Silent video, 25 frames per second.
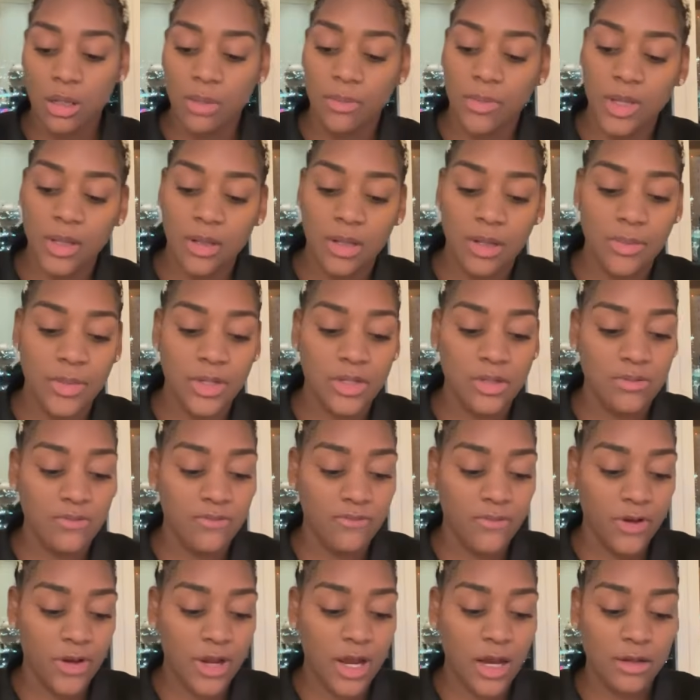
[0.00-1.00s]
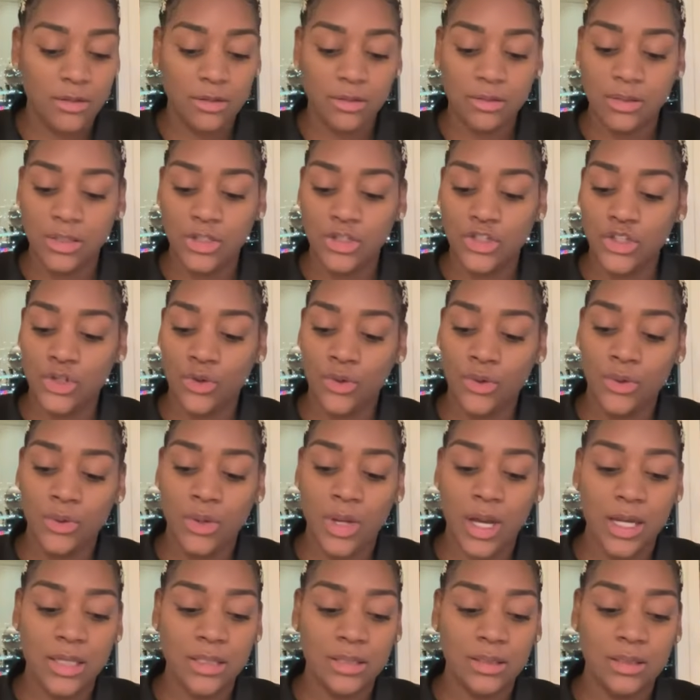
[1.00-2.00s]
let me figure out to show you
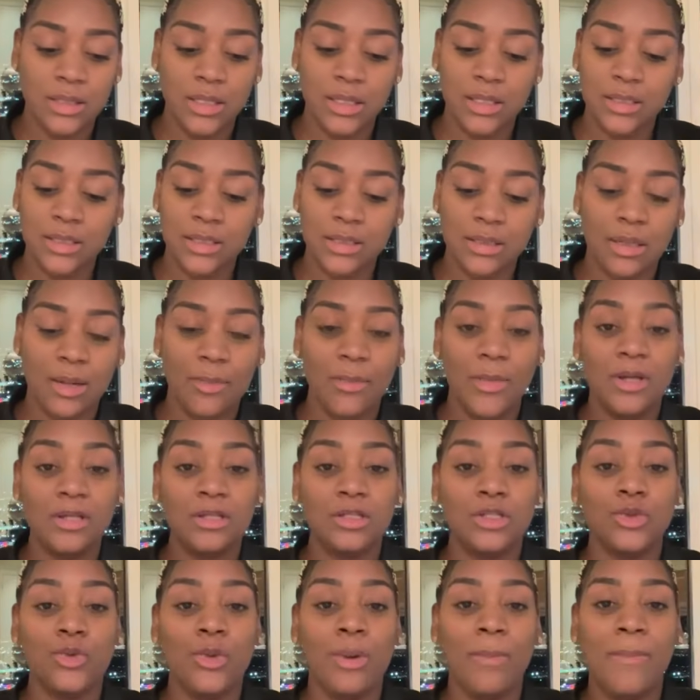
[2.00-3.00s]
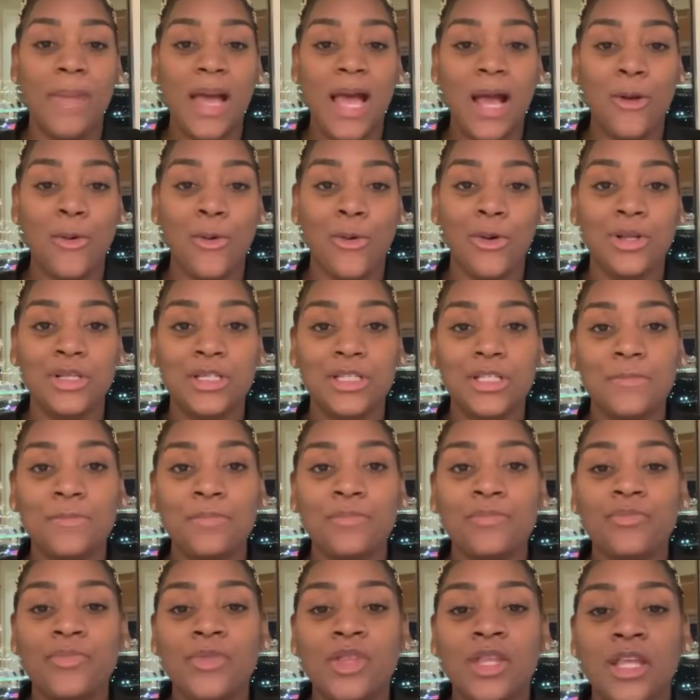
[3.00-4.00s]
guys this. I'm going to do it backwards.
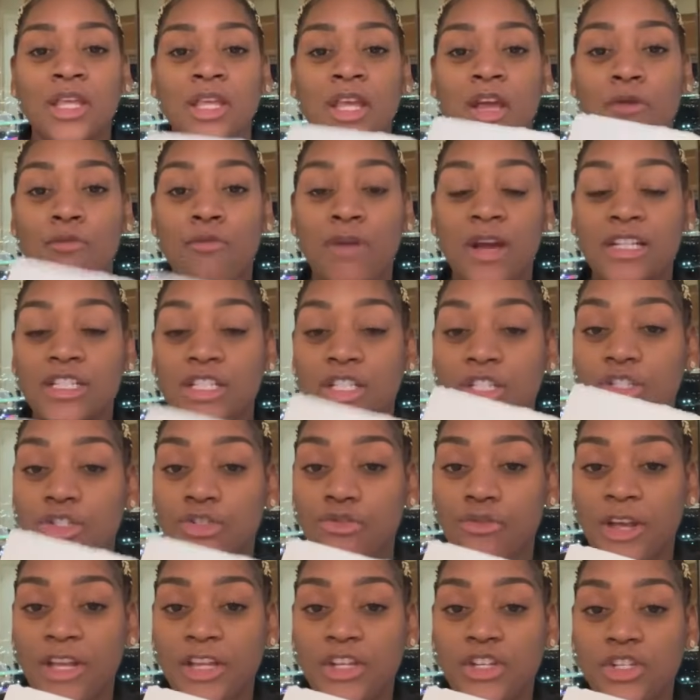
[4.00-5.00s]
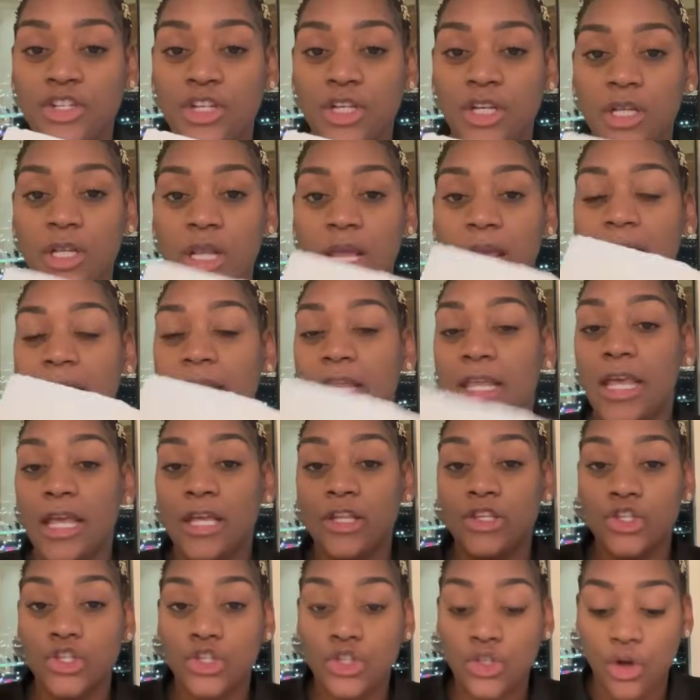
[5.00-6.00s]
Your registration and your
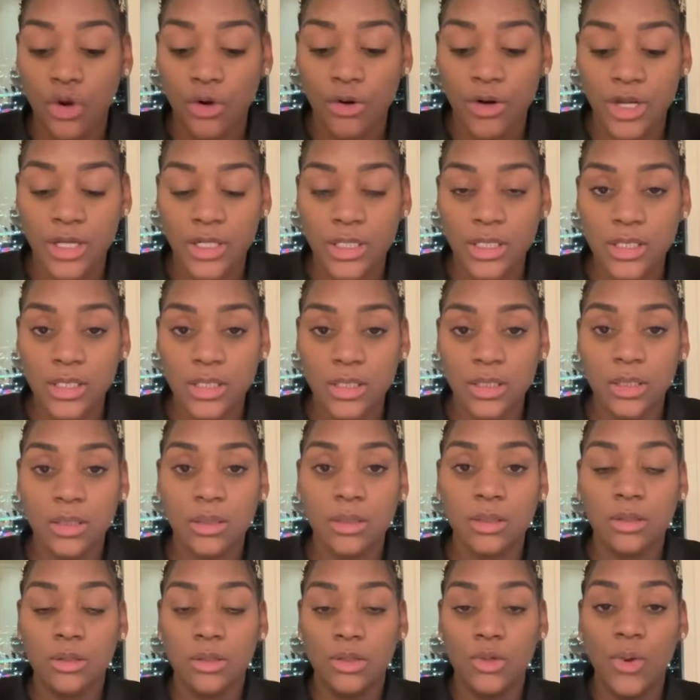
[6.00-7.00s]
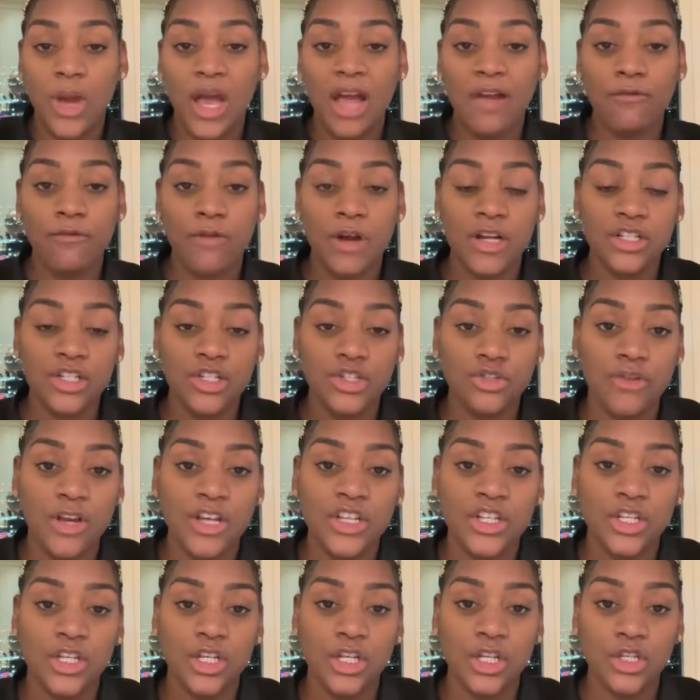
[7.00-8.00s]
insurance. You have
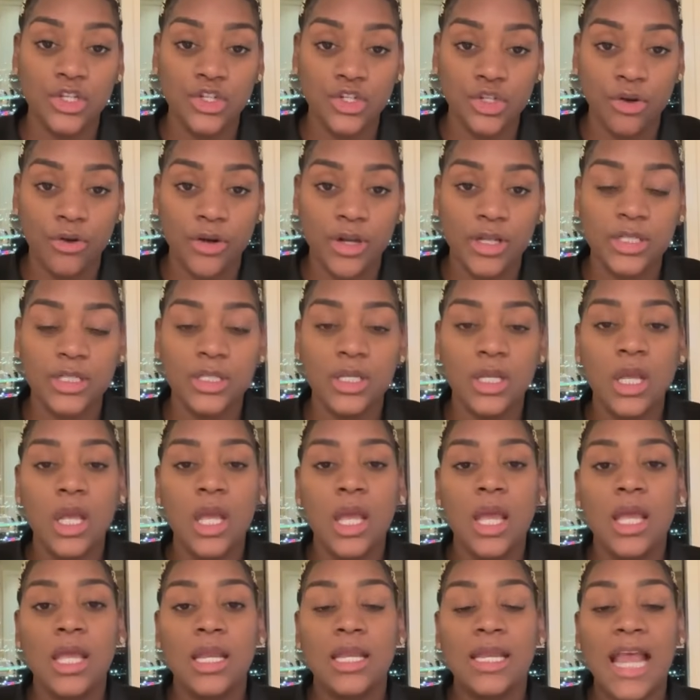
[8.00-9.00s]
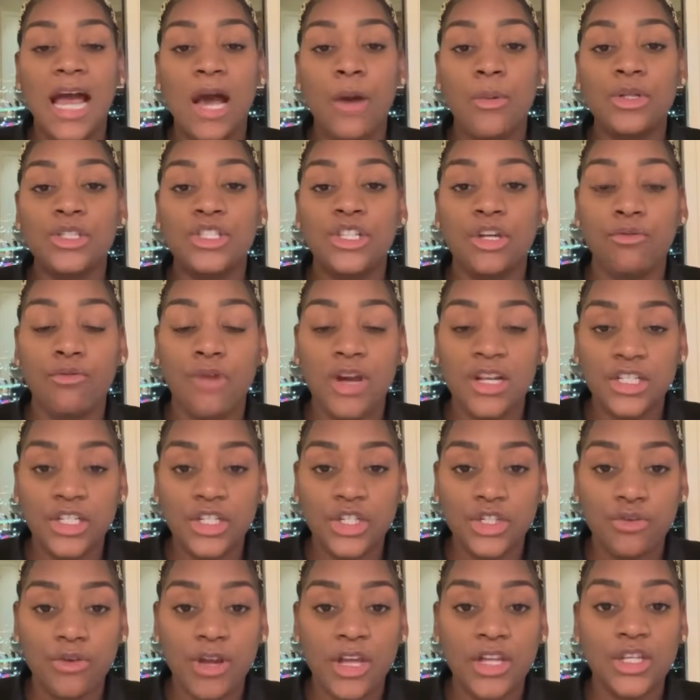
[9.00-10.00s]
registration and insurance. Now with your
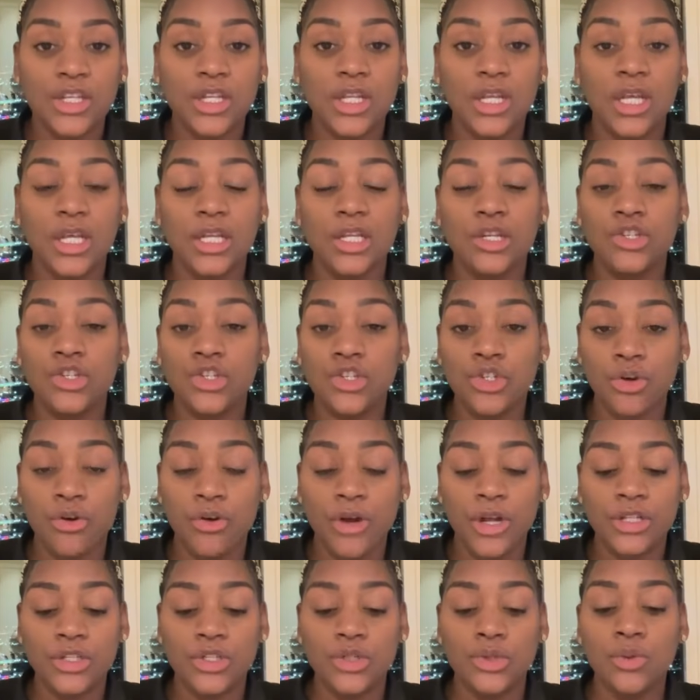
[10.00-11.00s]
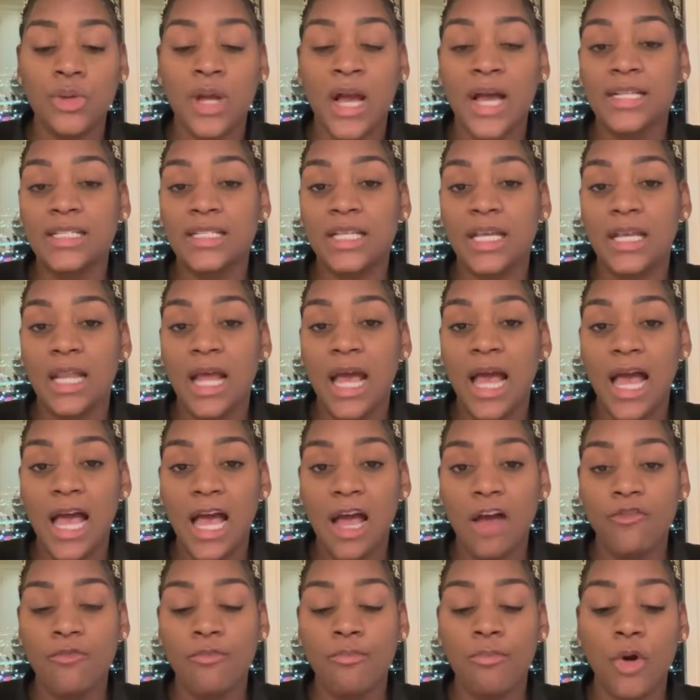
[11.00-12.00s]
registration and insurance, you guys can
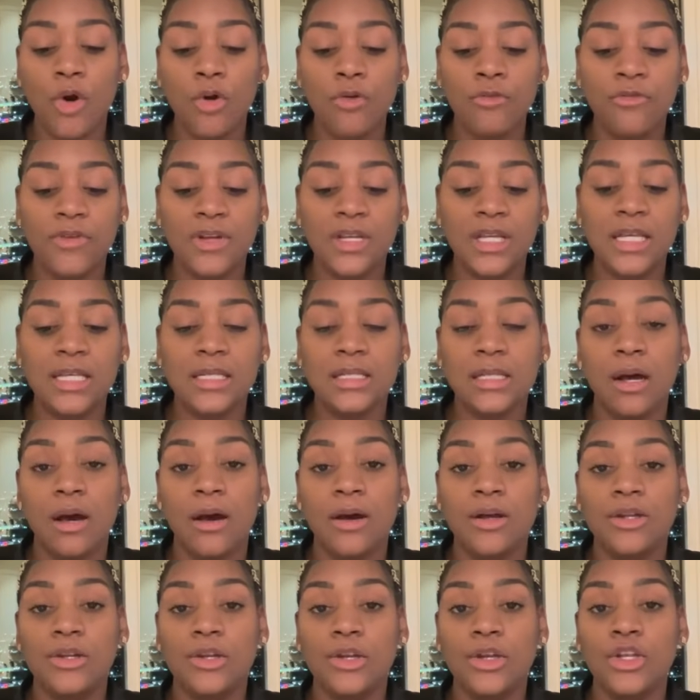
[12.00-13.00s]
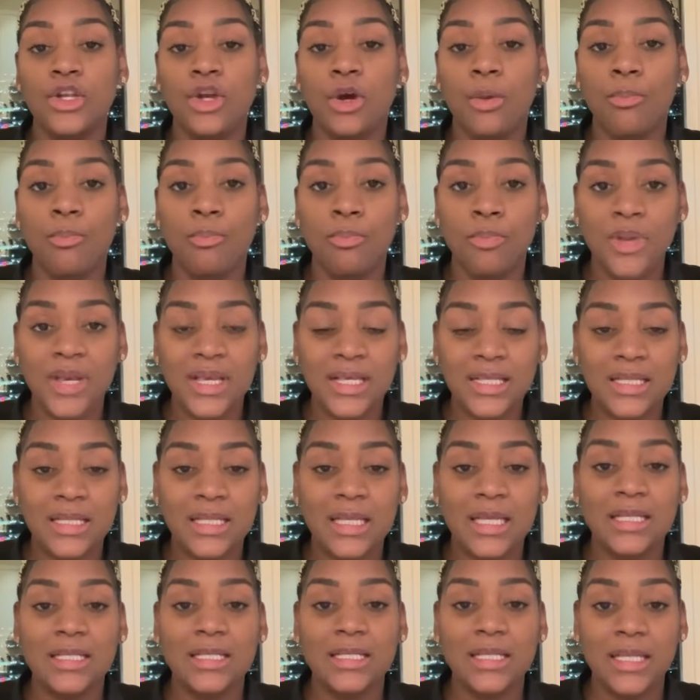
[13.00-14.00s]
have both of these under your
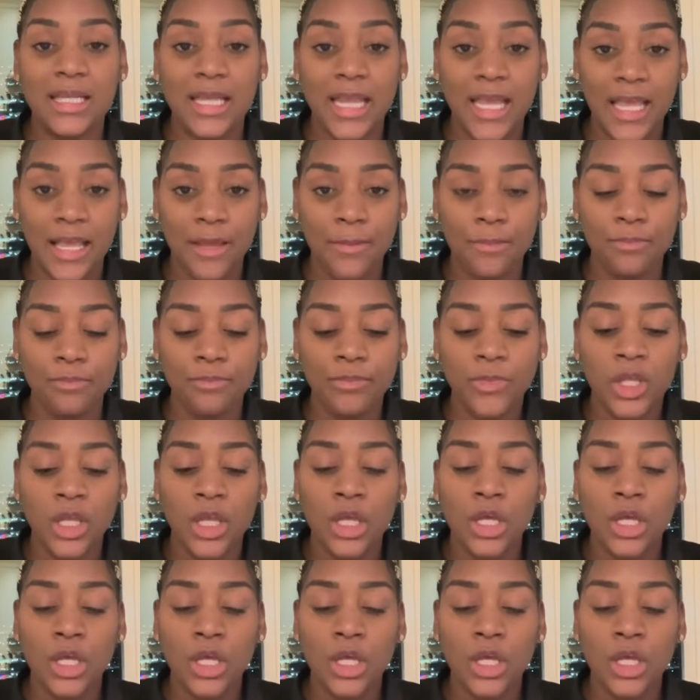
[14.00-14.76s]
business name.